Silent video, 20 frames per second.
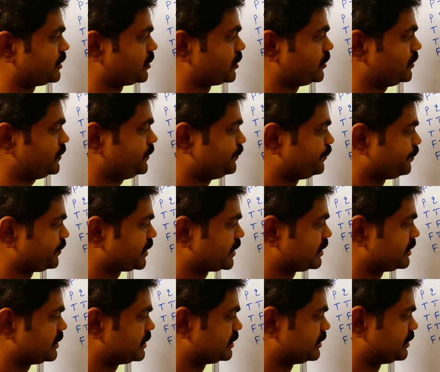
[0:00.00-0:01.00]
true,
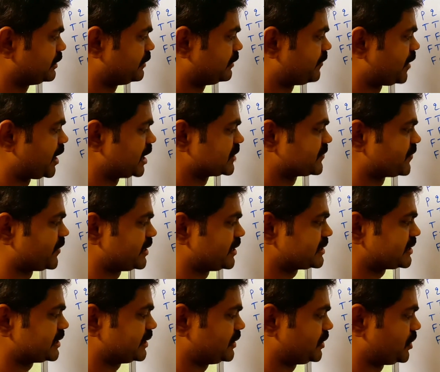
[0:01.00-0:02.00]
false, false,
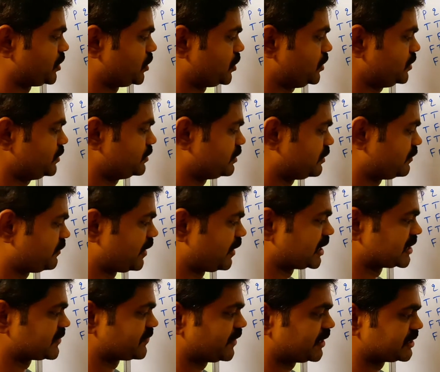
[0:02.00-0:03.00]
true,
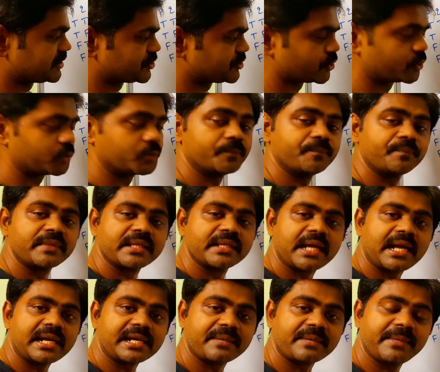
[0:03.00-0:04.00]
false, false, true.
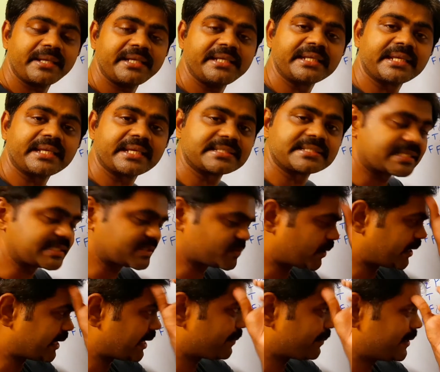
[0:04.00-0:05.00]
And remaining cases,
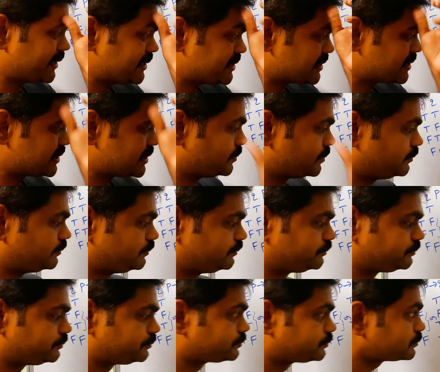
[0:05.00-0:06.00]
what happens?
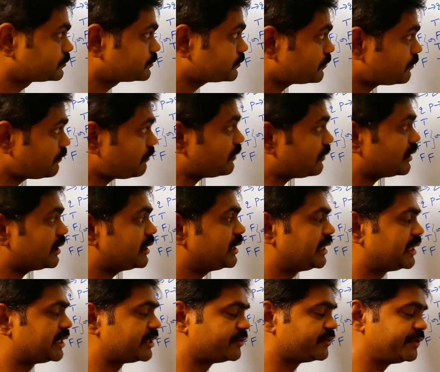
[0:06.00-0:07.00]

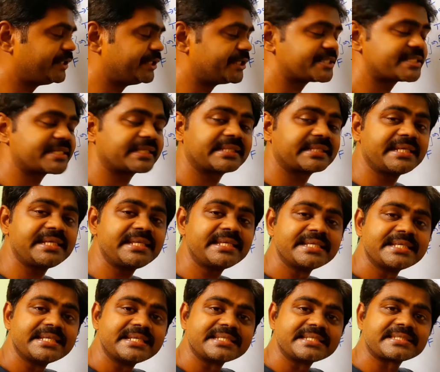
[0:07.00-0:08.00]
We need to check
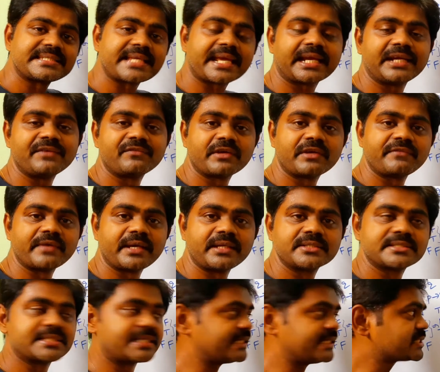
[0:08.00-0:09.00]
the second one
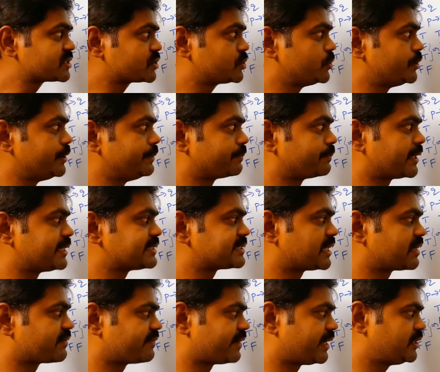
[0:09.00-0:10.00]
values, that is Q implies
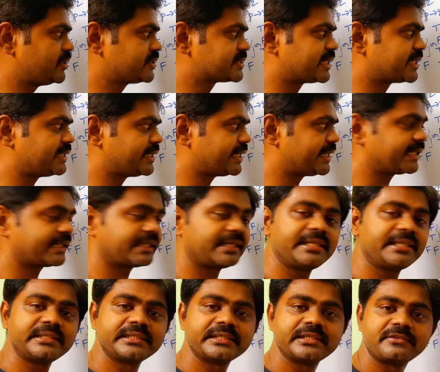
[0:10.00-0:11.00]
R values, and
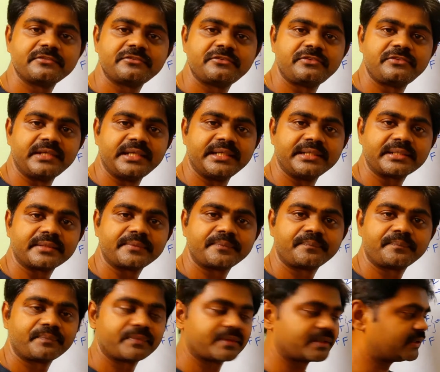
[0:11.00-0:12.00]
directly fill it.
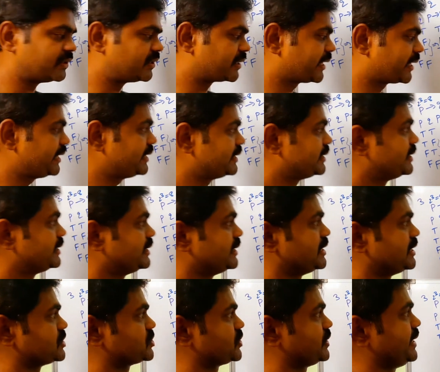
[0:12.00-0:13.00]
Okay.
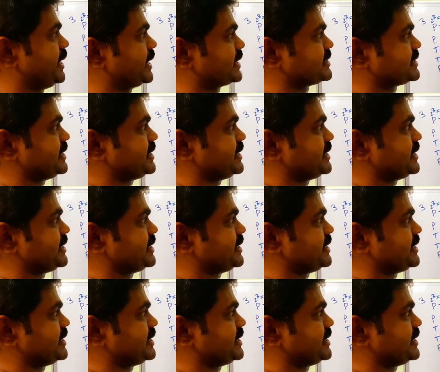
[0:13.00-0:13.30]
So next